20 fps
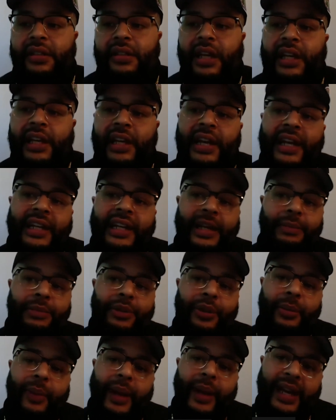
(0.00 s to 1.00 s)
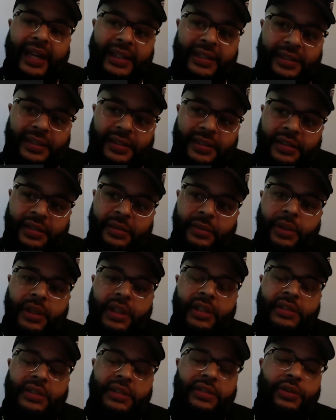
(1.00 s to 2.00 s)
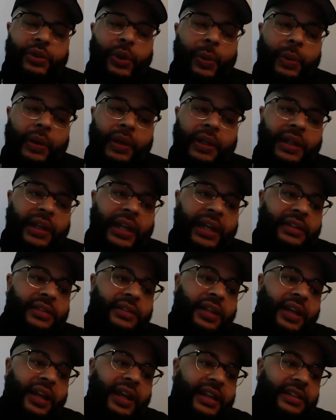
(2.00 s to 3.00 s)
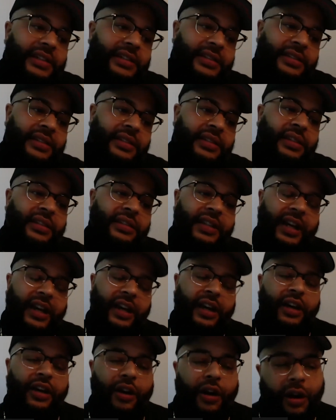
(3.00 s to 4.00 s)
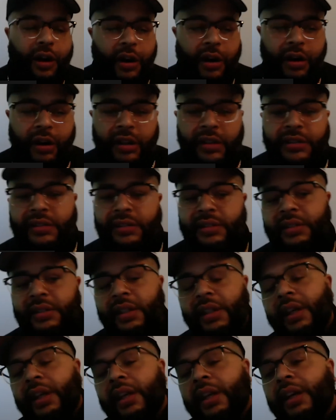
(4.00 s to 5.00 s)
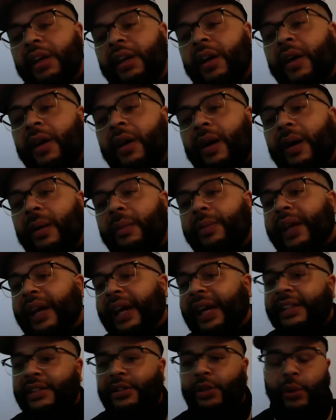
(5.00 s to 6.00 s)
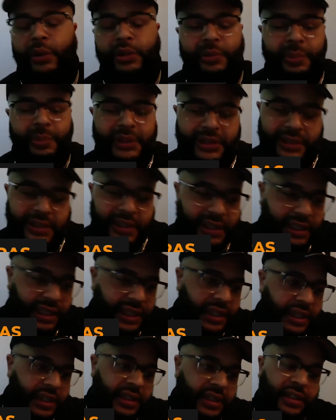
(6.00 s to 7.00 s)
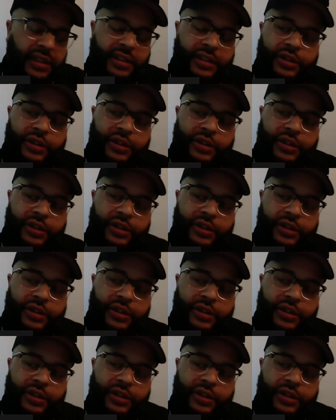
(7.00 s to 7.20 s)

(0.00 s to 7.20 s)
And then I named him Ace because there's so many, like the ace in the deck of cards. The ace always beats the king.